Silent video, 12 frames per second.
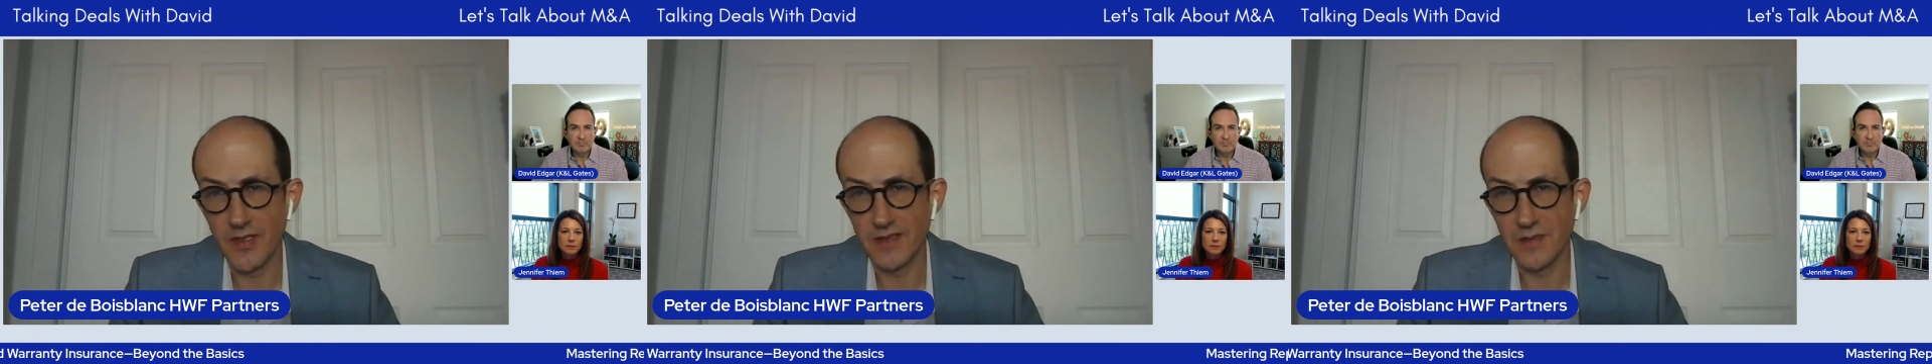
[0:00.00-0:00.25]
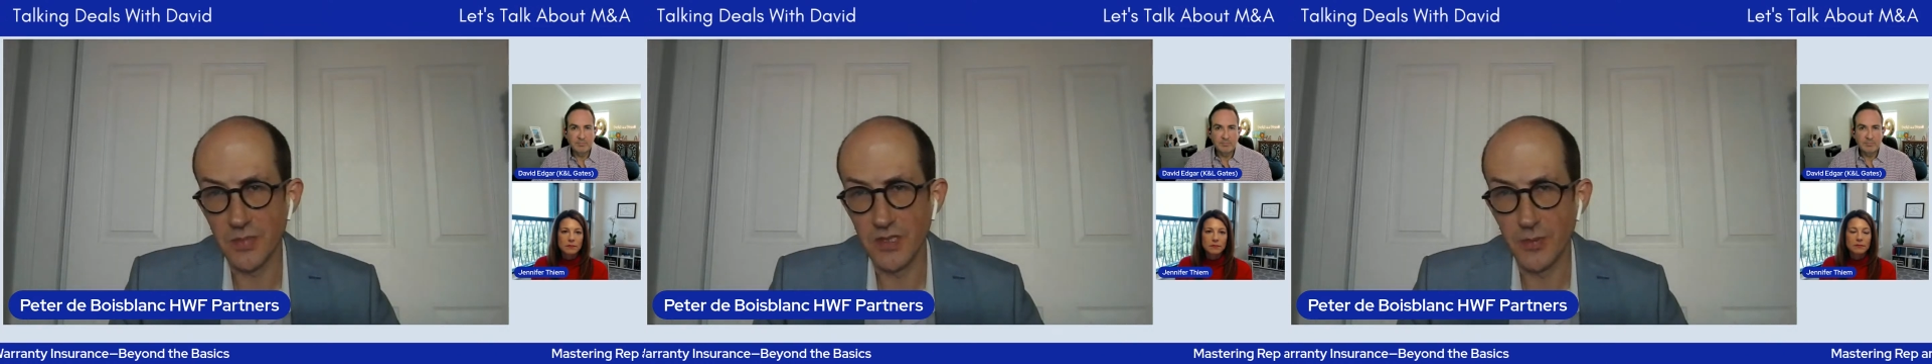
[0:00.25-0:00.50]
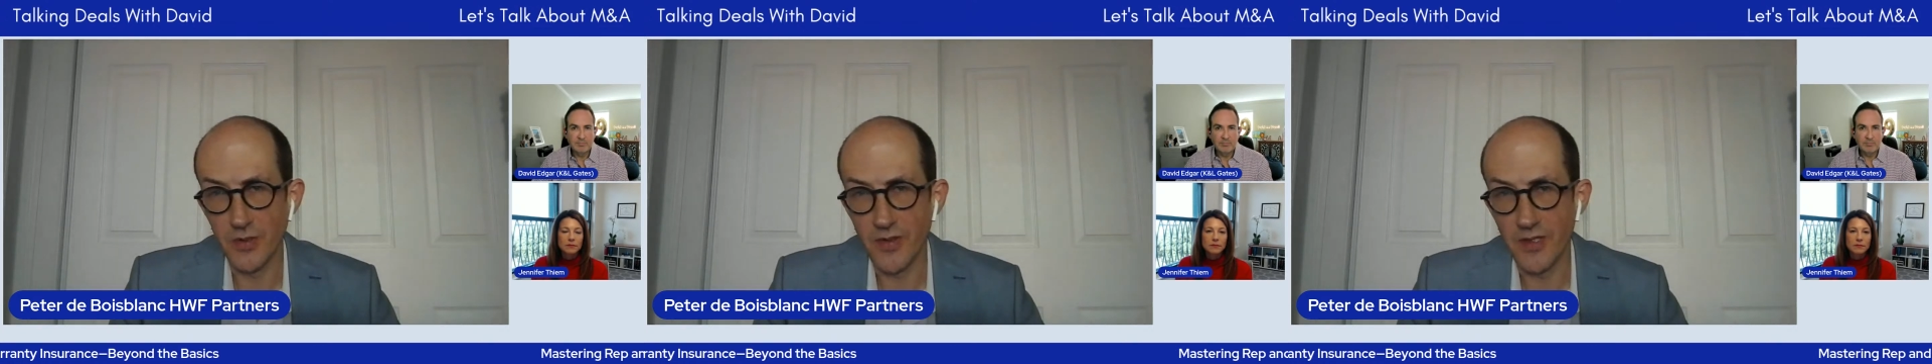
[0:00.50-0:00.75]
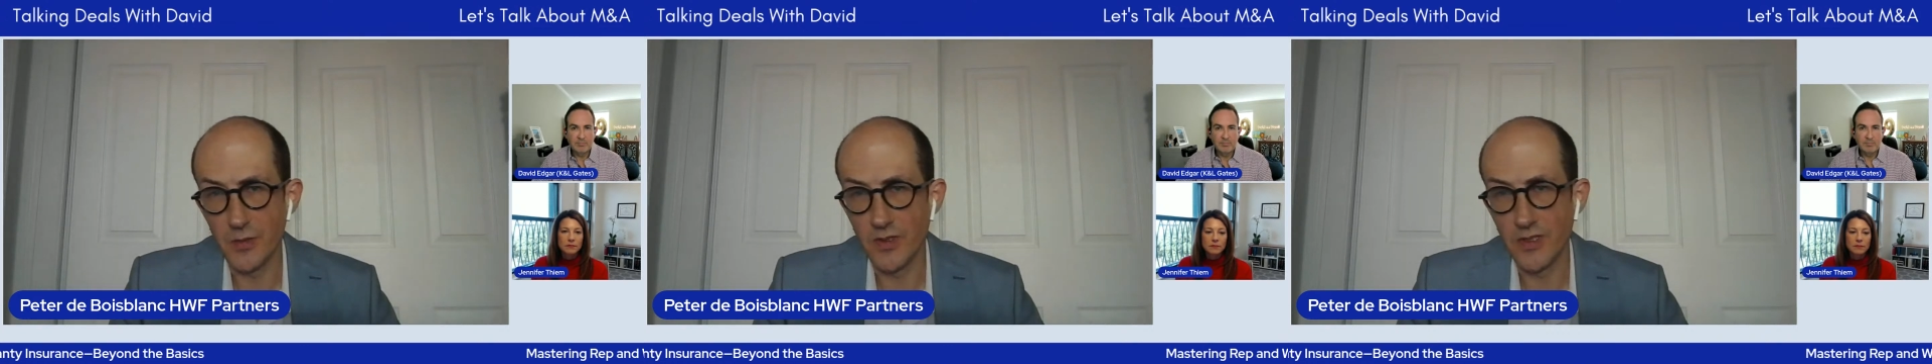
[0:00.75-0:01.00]
things that people
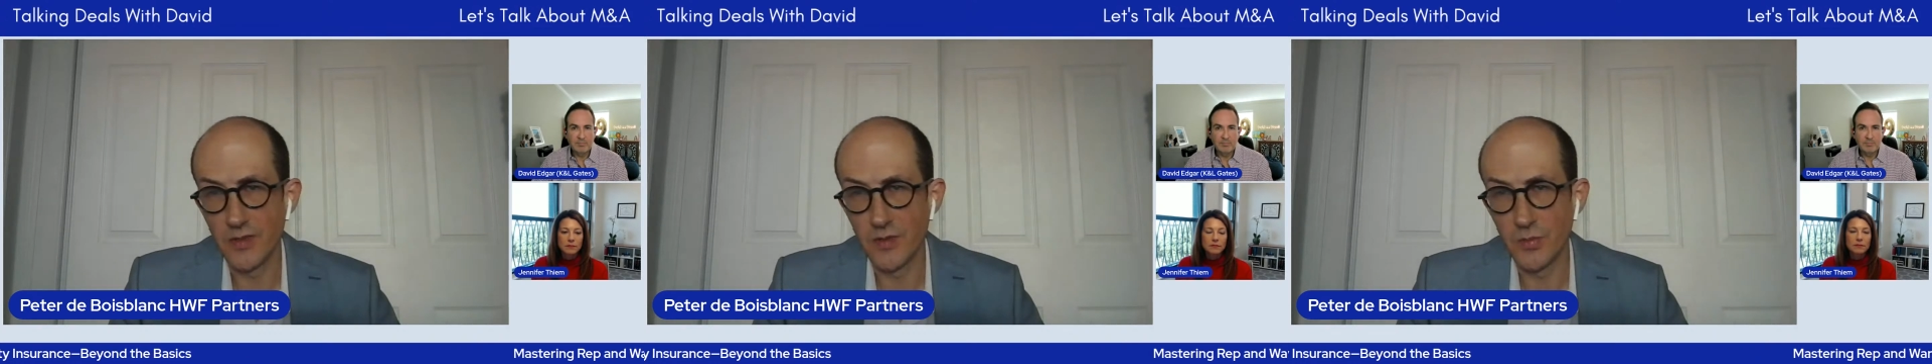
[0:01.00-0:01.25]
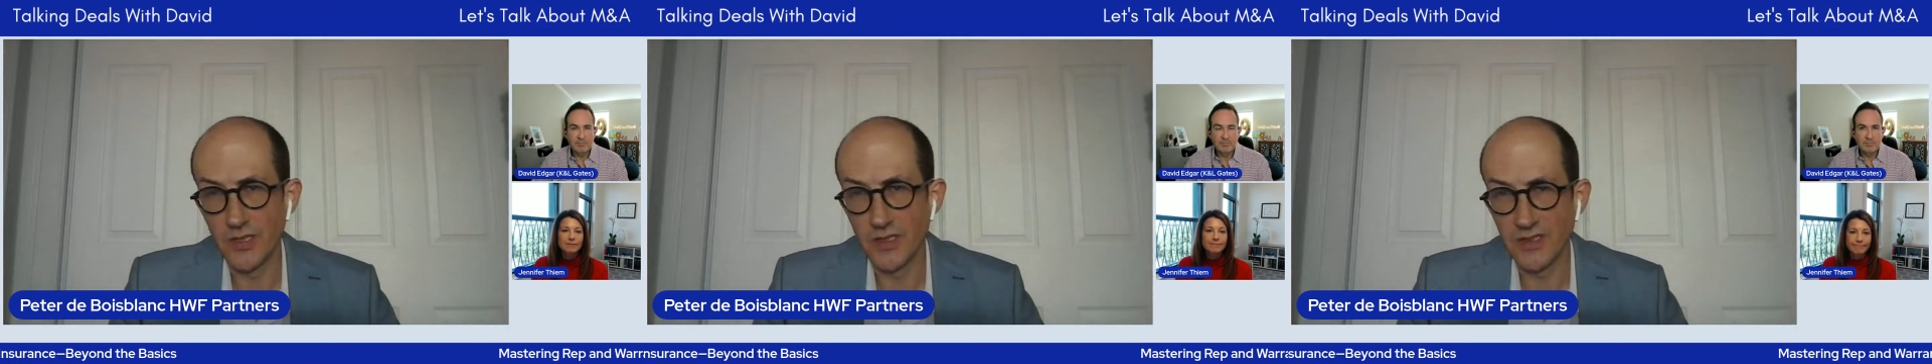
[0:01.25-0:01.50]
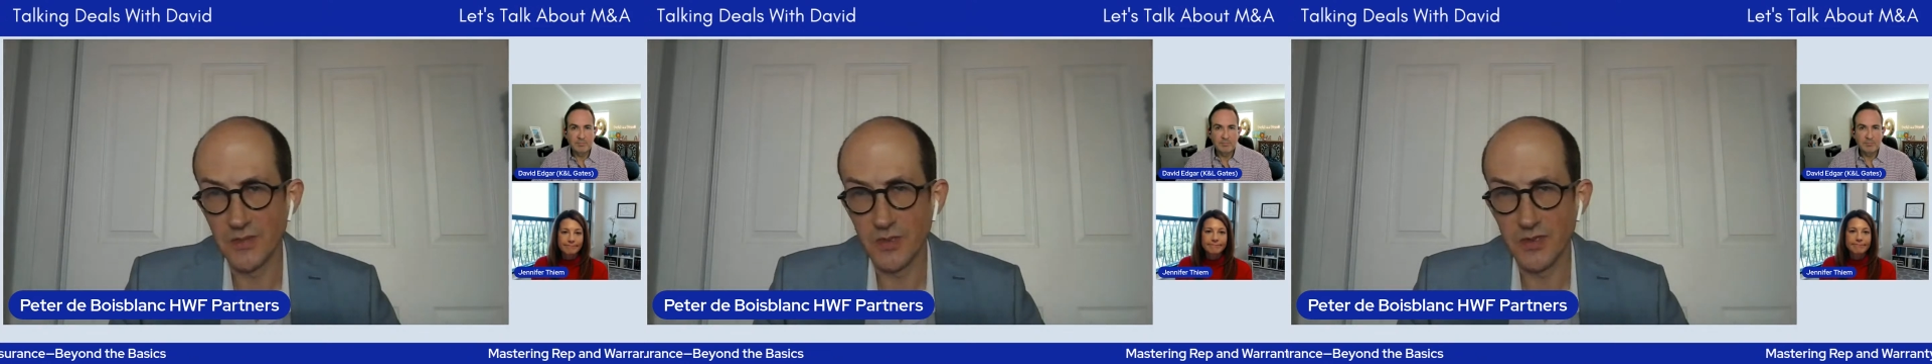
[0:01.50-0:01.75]
think were interim breaches,